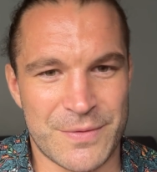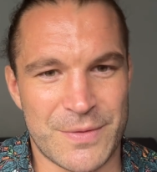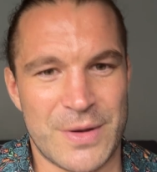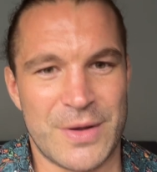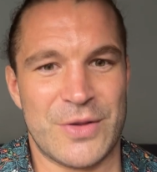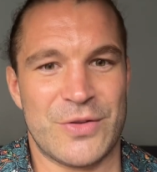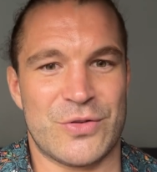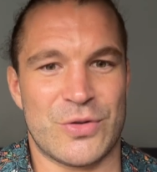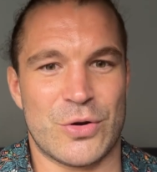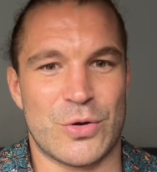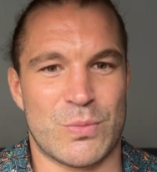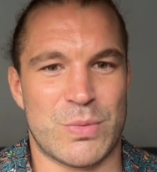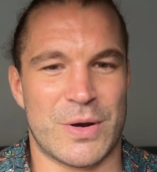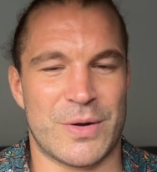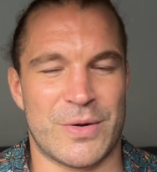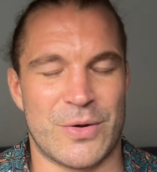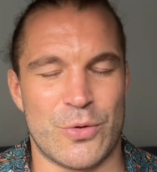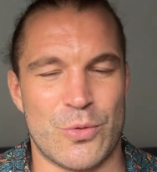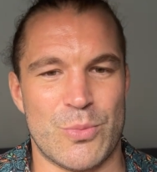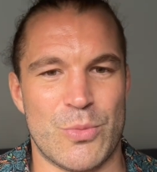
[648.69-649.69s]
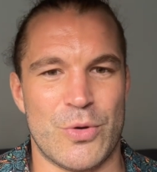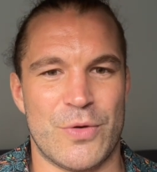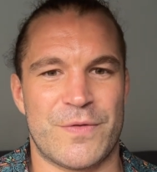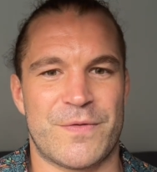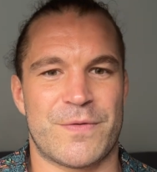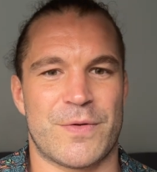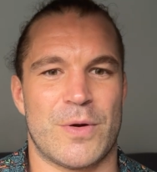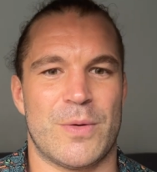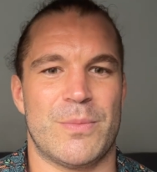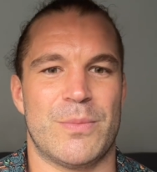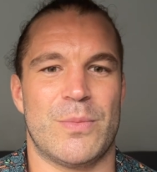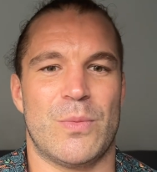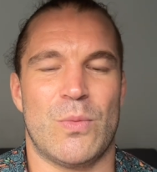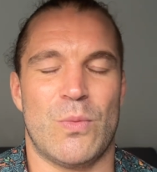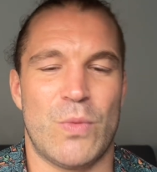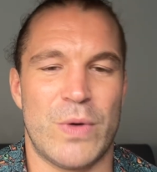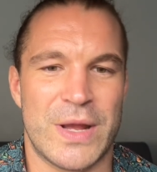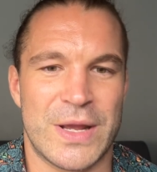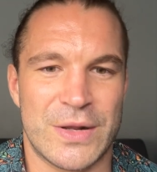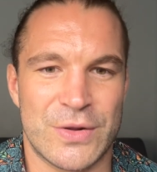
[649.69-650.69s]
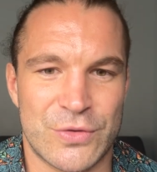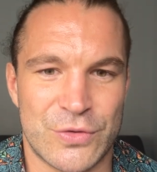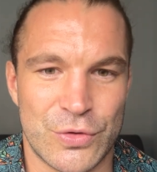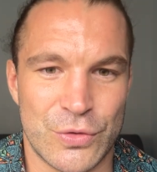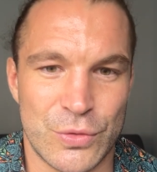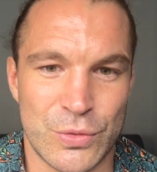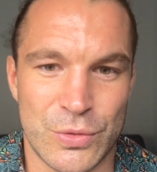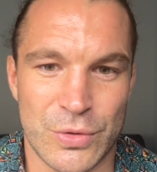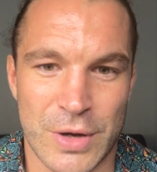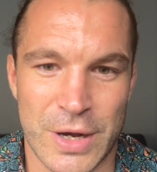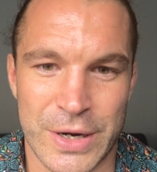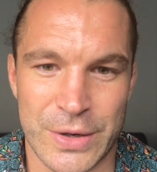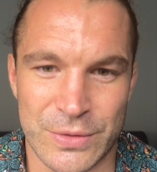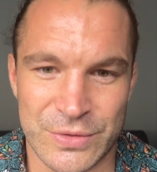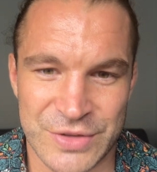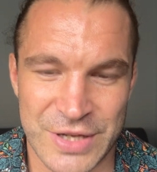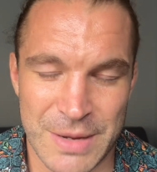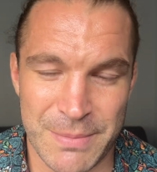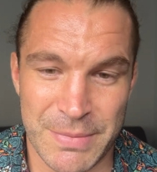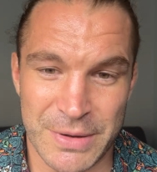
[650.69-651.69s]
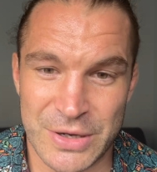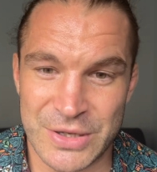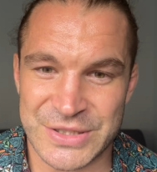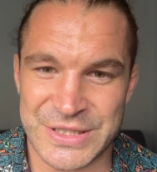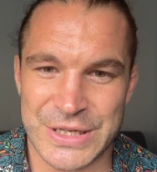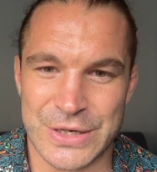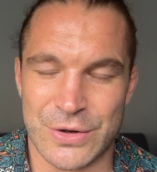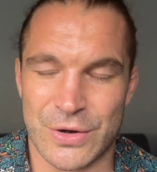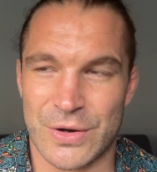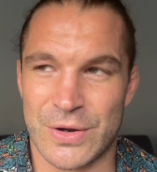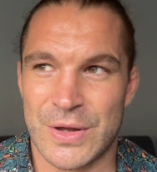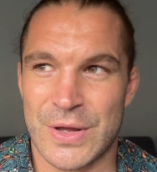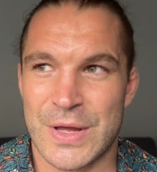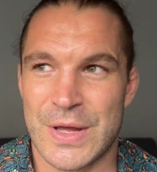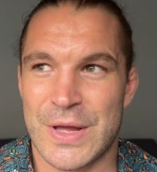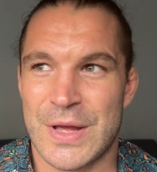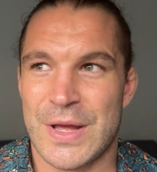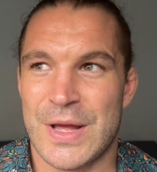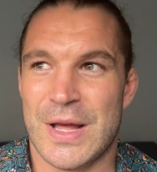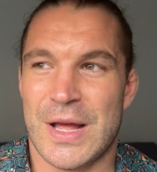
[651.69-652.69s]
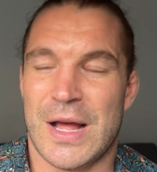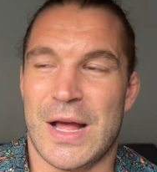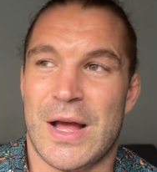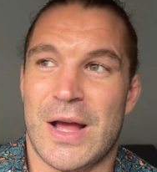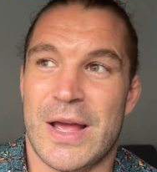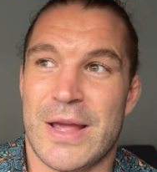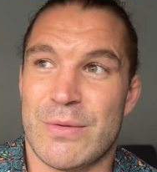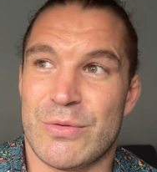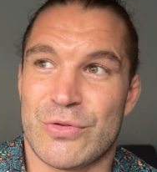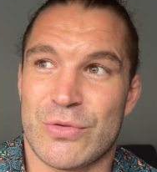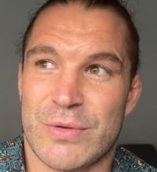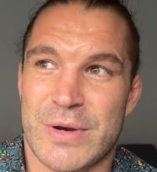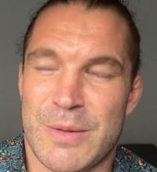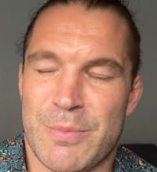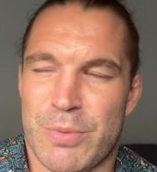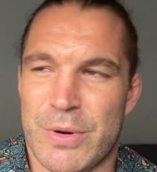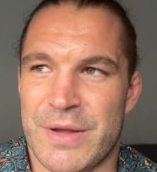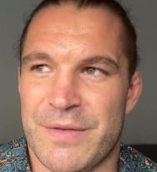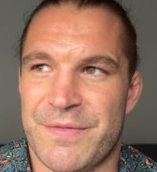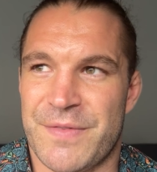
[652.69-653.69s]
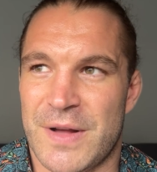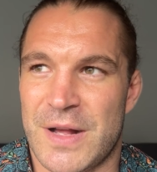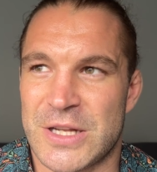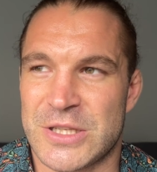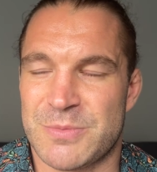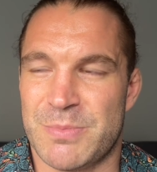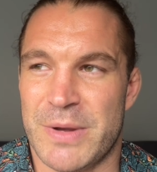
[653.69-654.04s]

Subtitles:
is a good one who moved from wing to 9 or 10 because he was already pretty fast,